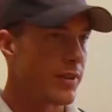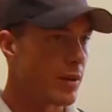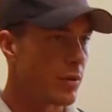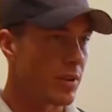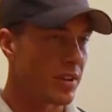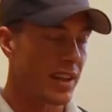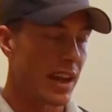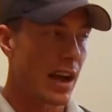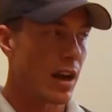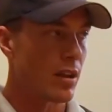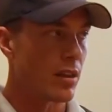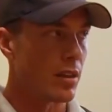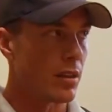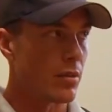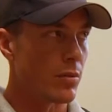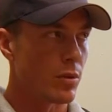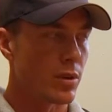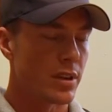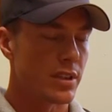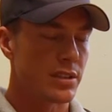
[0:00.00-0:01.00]
it was out in
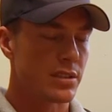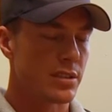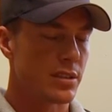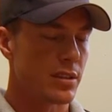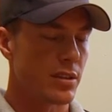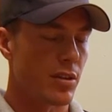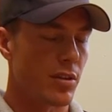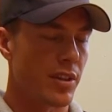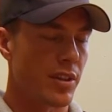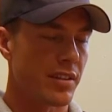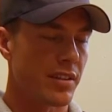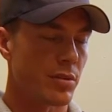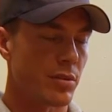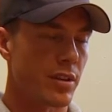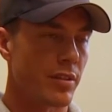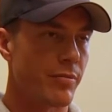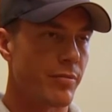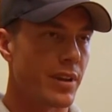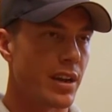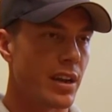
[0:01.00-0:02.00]
the woods, you know, this
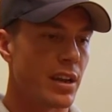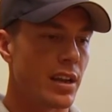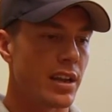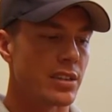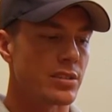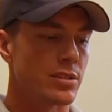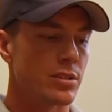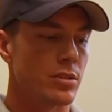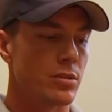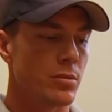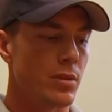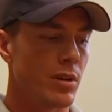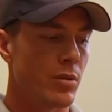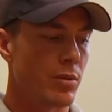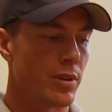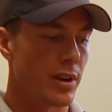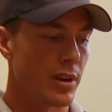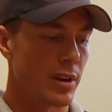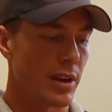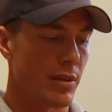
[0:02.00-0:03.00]
wouldn't have been an issue, but
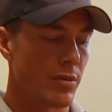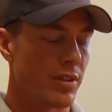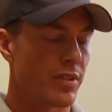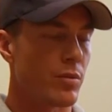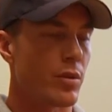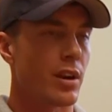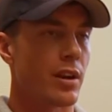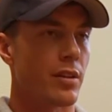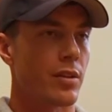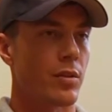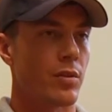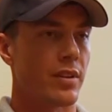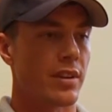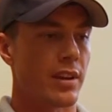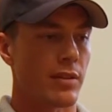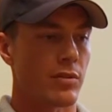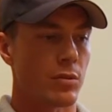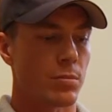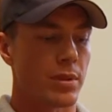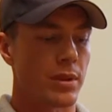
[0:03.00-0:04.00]
it was running through
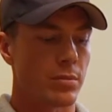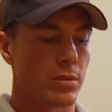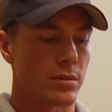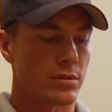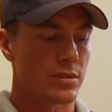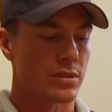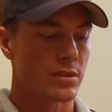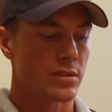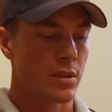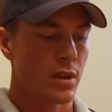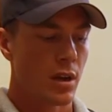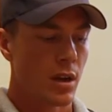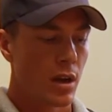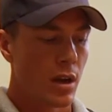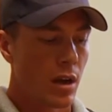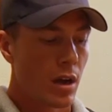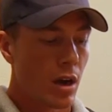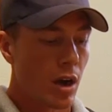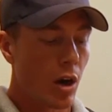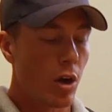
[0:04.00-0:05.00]
several people's
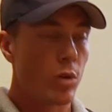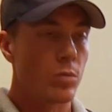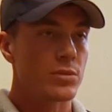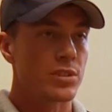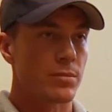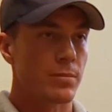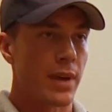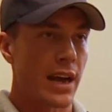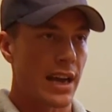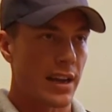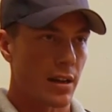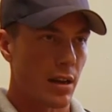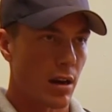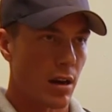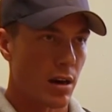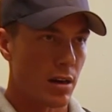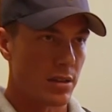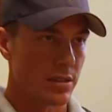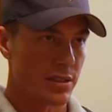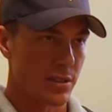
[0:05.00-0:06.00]
homes and
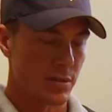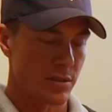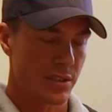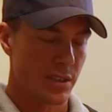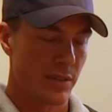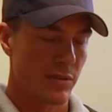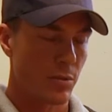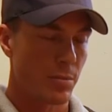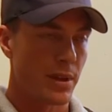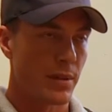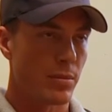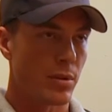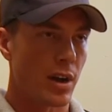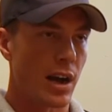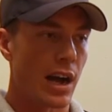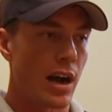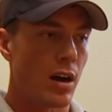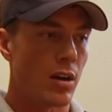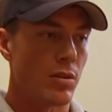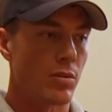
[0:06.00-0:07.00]
backyards. There were several people
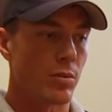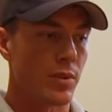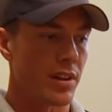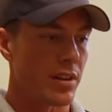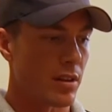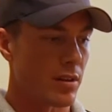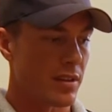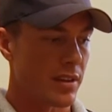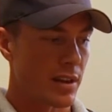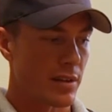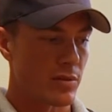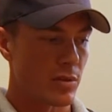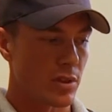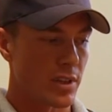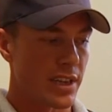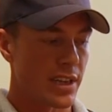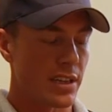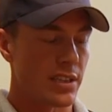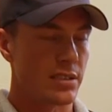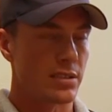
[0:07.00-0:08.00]
out. We saw several
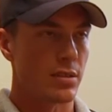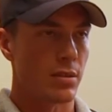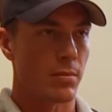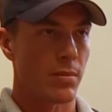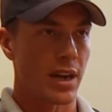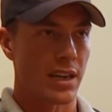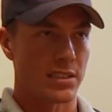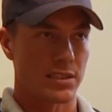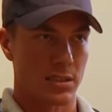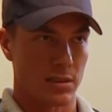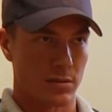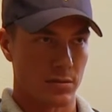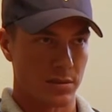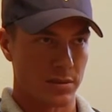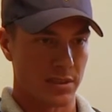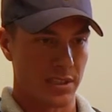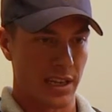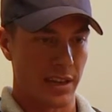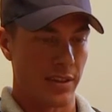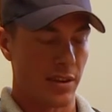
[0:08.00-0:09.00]
kids on
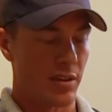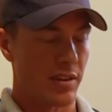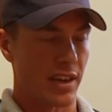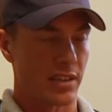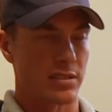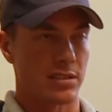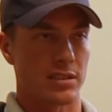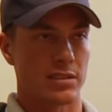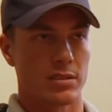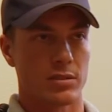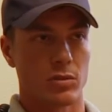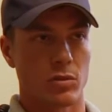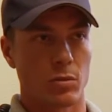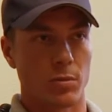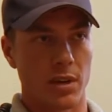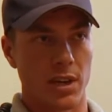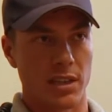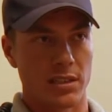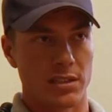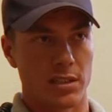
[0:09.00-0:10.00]
bicycles, and there was actually a school
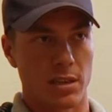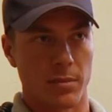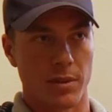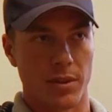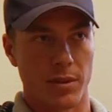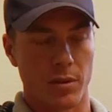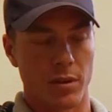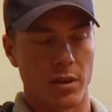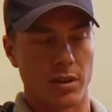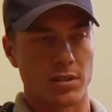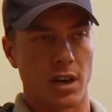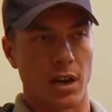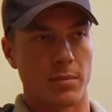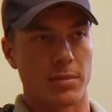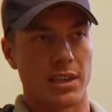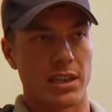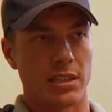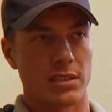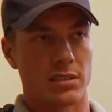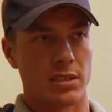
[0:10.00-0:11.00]
bus coming through to
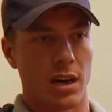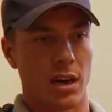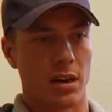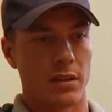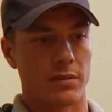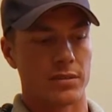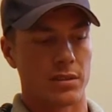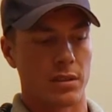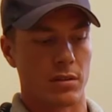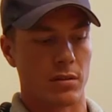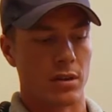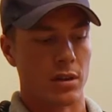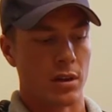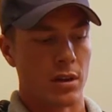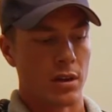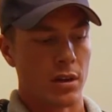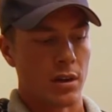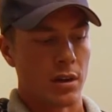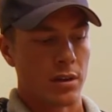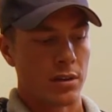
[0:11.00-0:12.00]
drop kids off. So
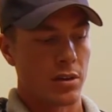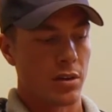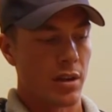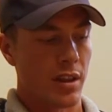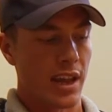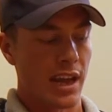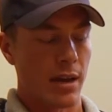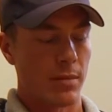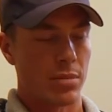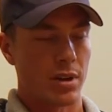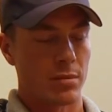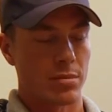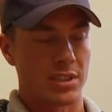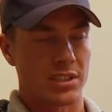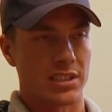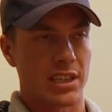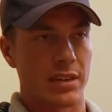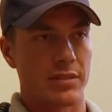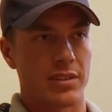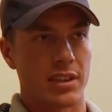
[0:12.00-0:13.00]
due to that,
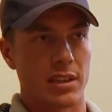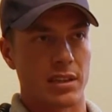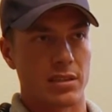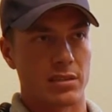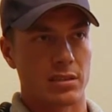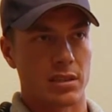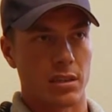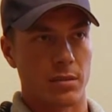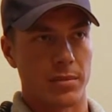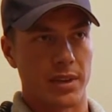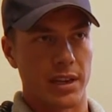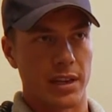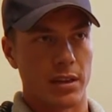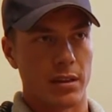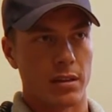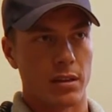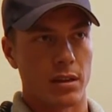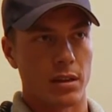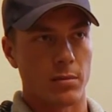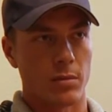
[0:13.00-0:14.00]
public safety is going to
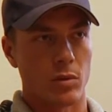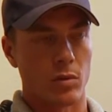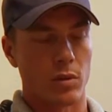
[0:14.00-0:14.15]
be number